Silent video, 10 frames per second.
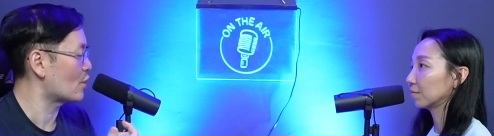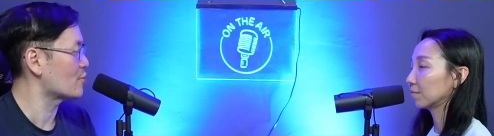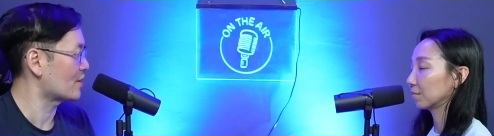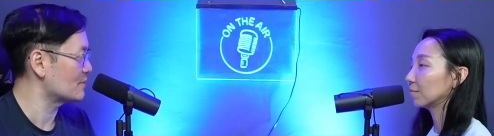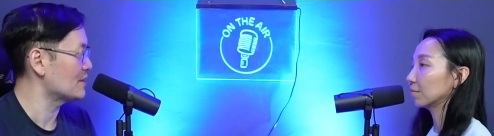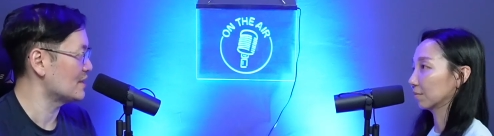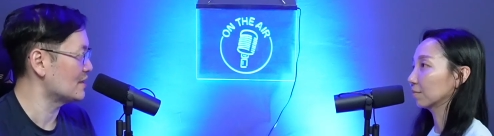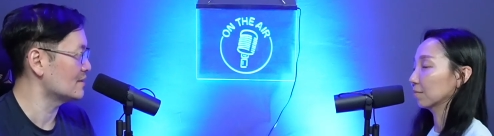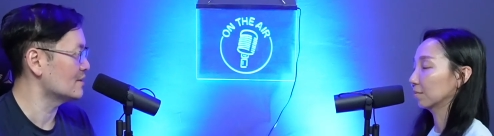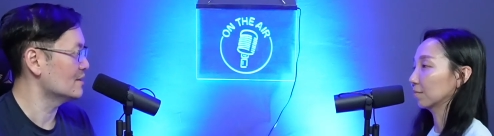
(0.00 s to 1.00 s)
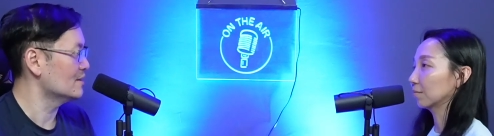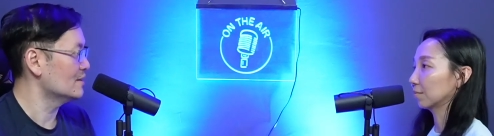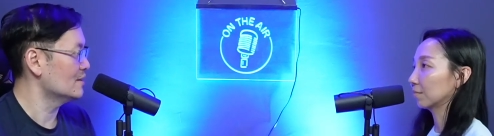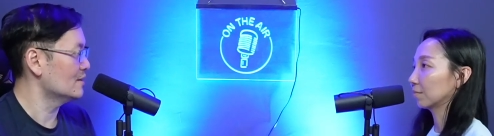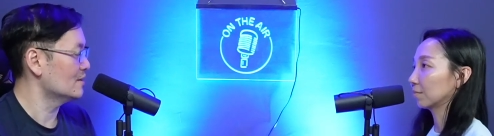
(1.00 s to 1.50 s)
Speaker 1: Ibrahim in
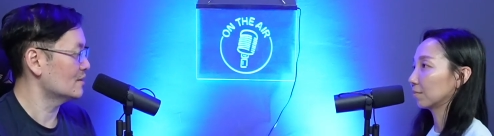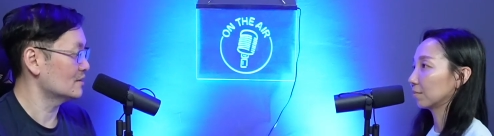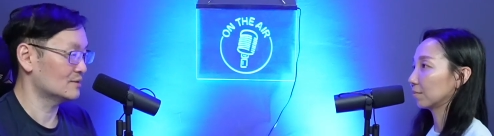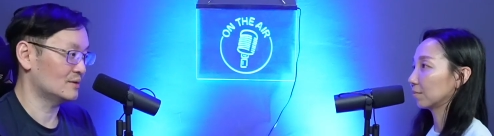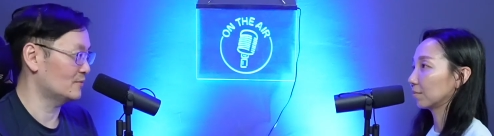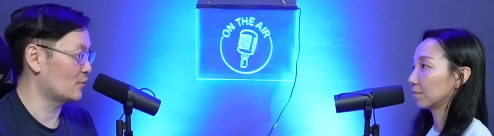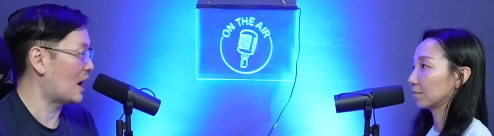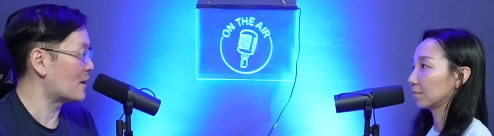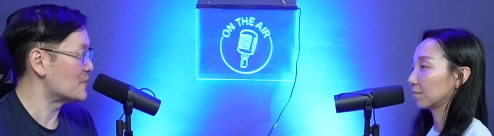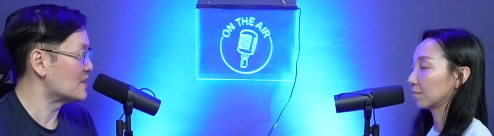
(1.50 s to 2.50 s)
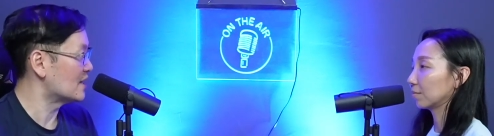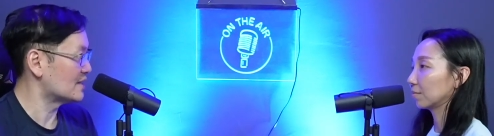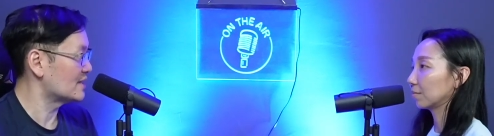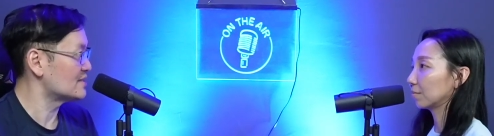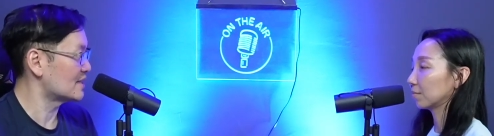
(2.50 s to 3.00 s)
from ABIM
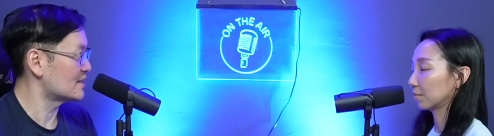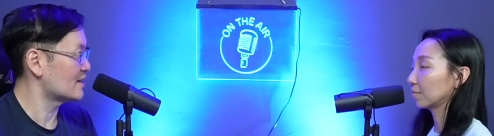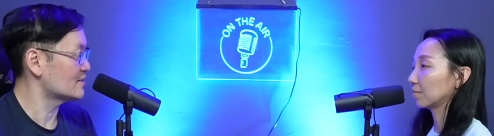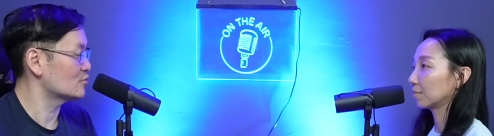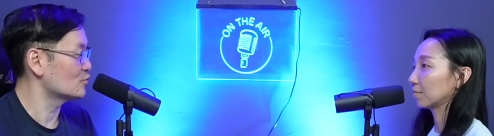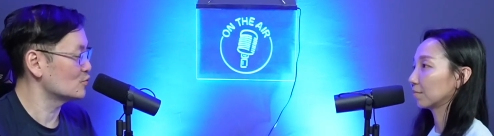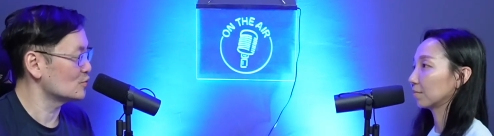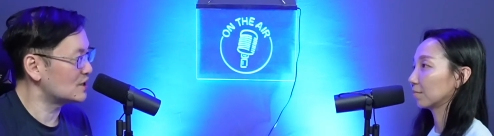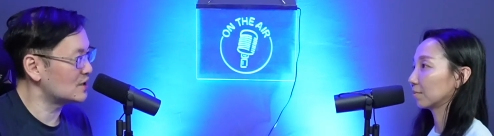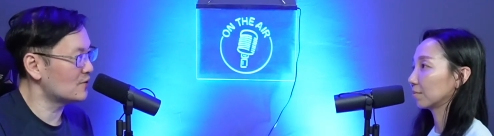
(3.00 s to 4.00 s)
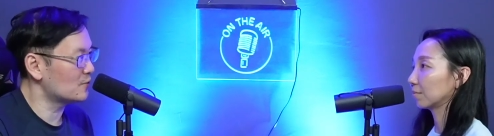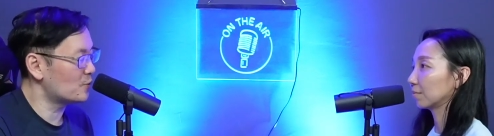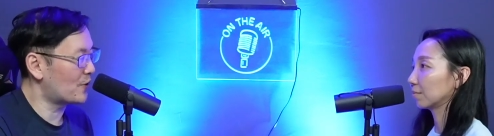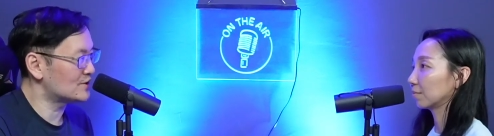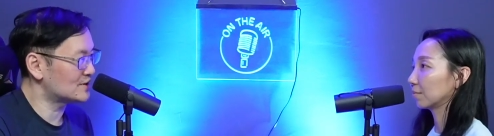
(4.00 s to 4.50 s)
and things like that to, to give
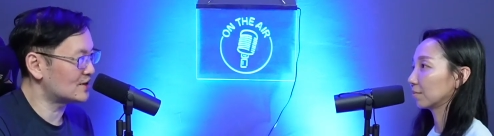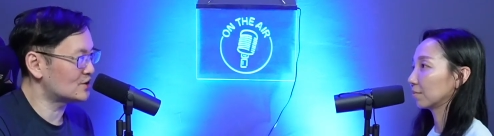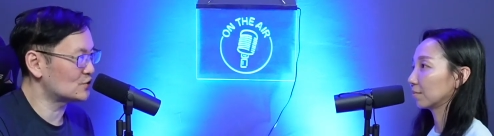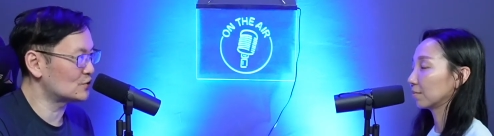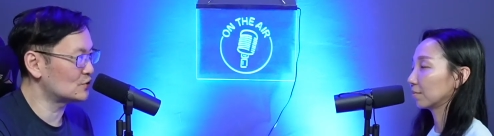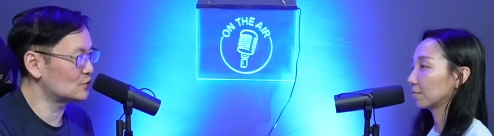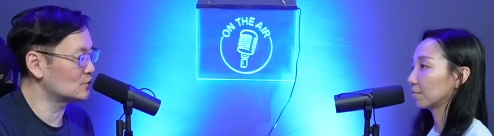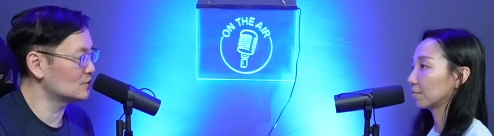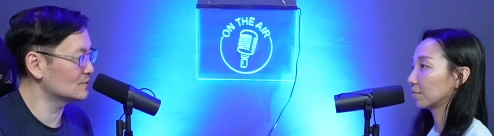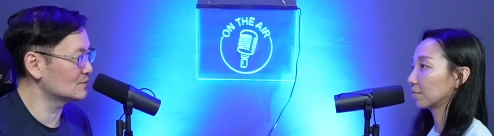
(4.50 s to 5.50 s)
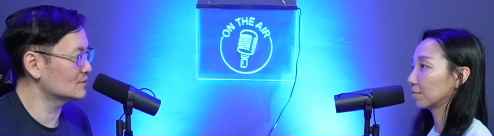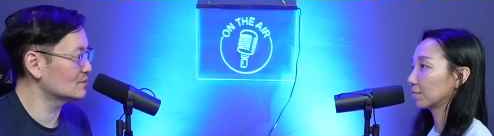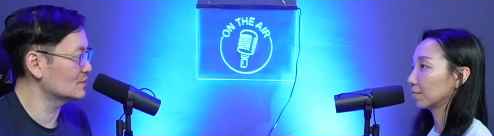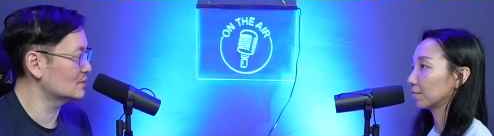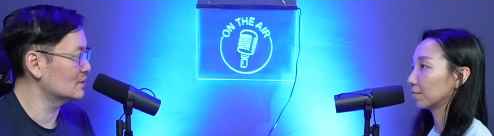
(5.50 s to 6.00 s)
Barisan National
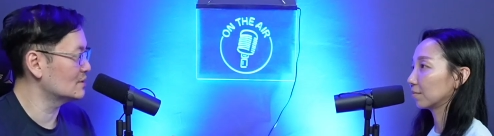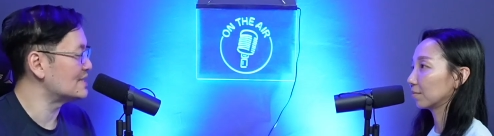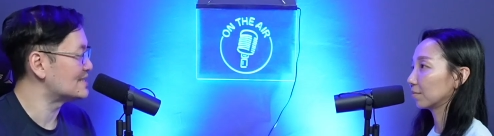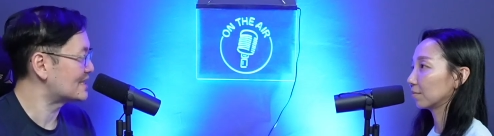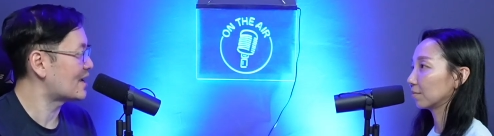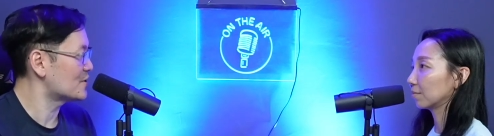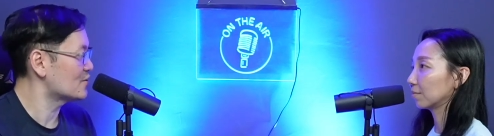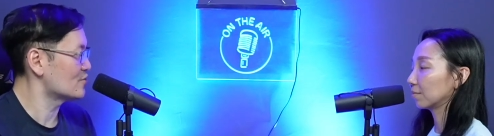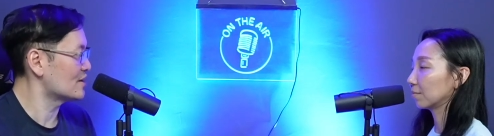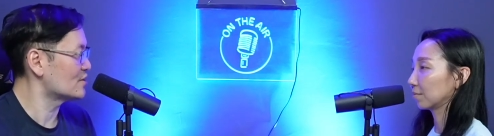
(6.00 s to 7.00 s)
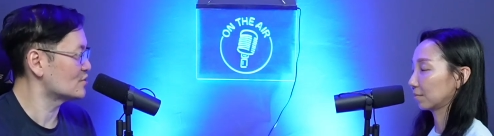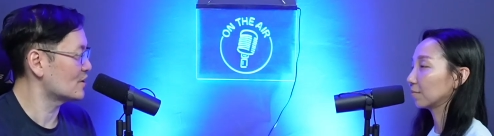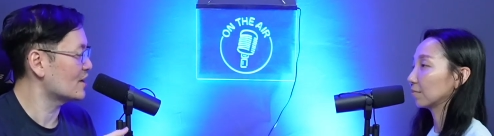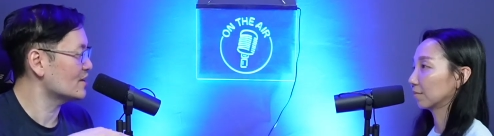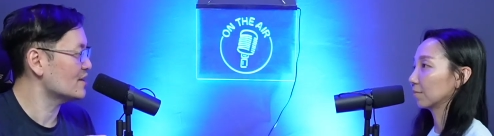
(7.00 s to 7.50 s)
an Islamic
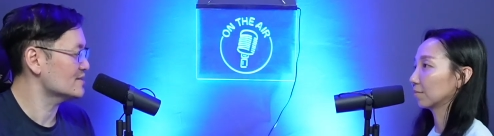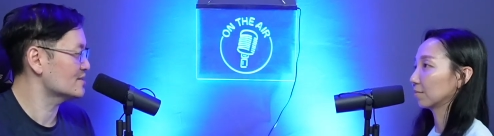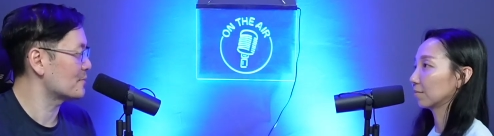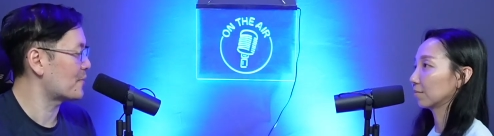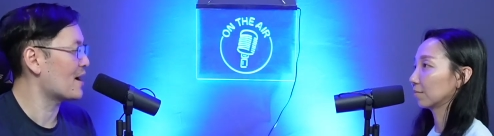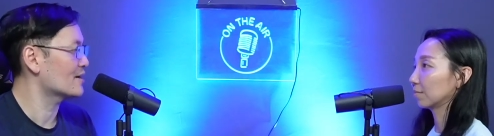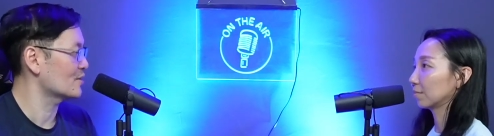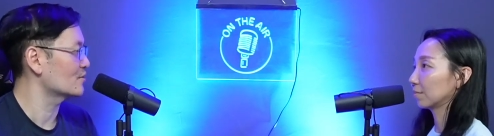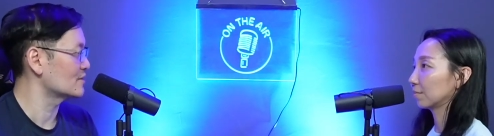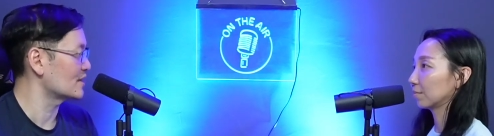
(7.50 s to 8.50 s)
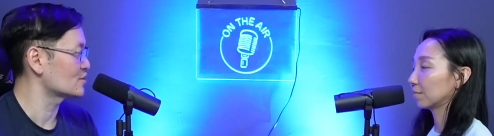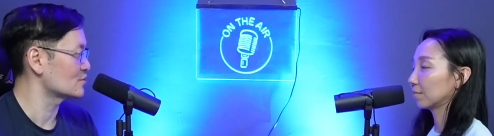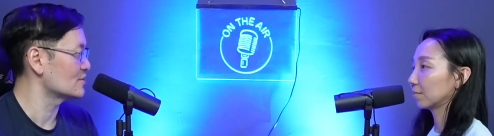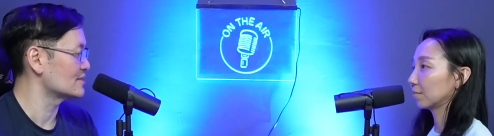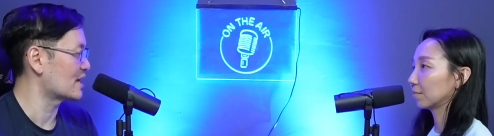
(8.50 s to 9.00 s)
credential. And, and that's the path of the
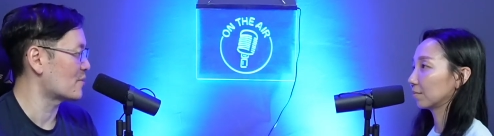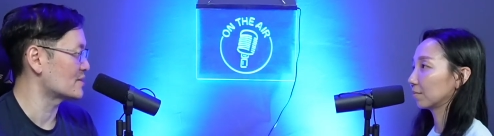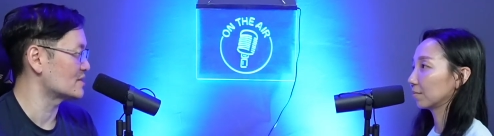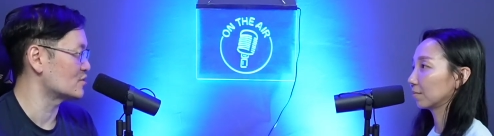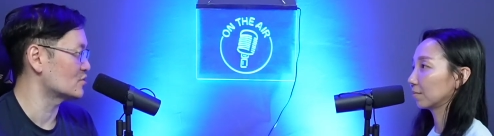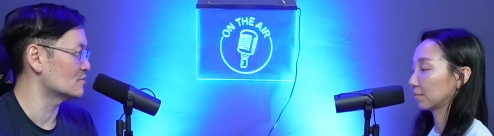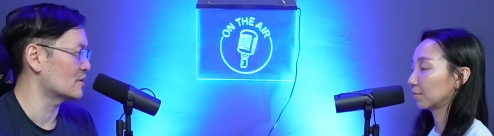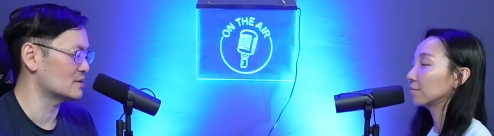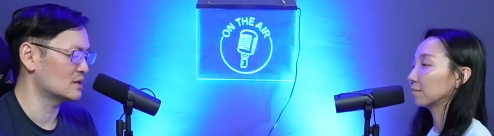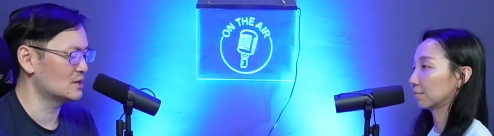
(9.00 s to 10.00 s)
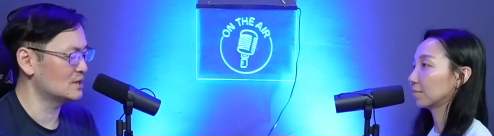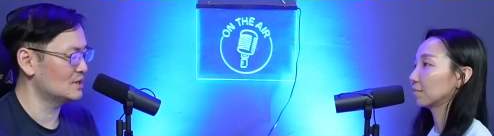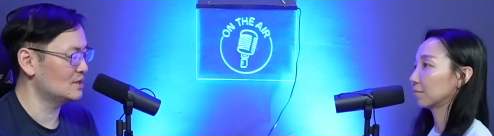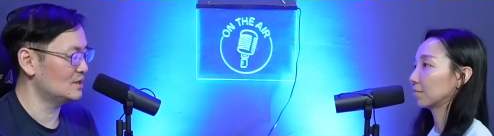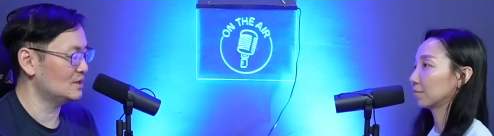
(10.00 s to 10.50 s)
national Islamization. But
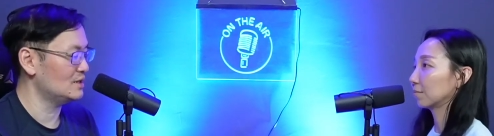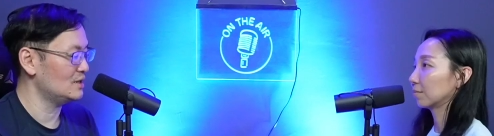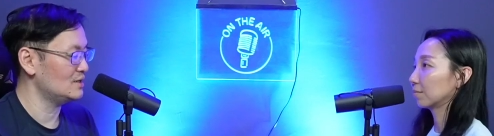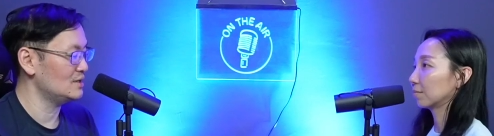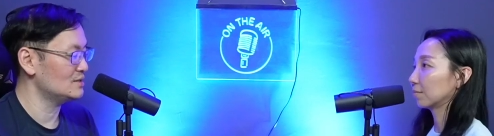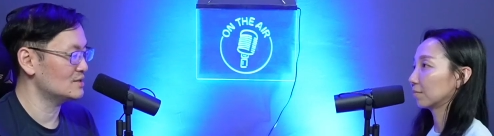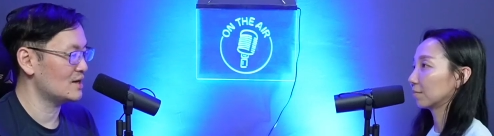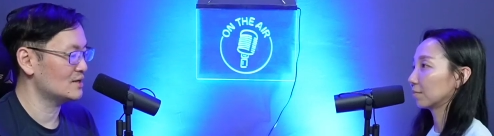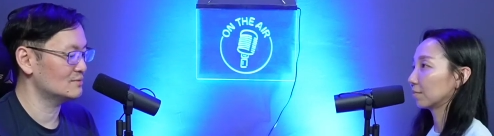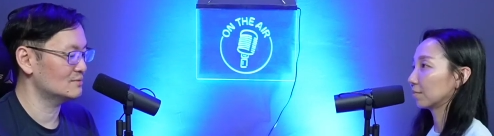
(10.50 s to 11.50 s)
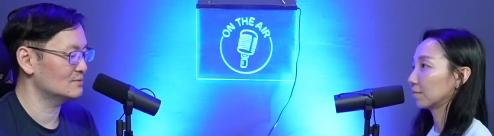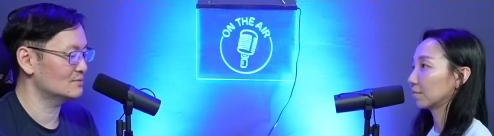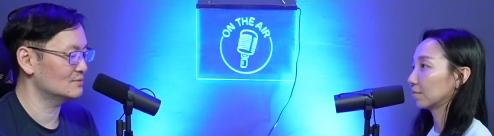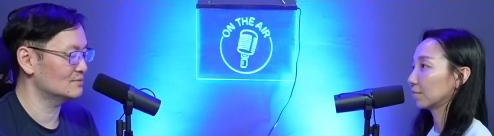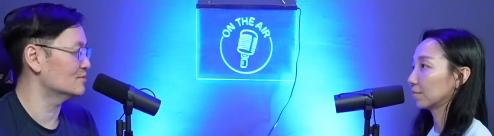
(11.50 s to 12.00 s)
it, it, it's like
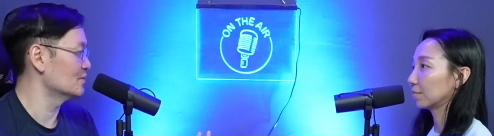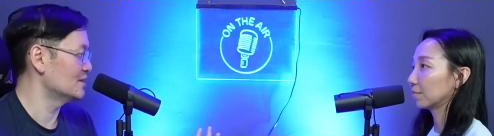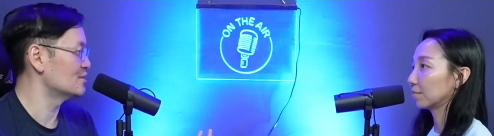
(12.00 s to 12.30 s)
his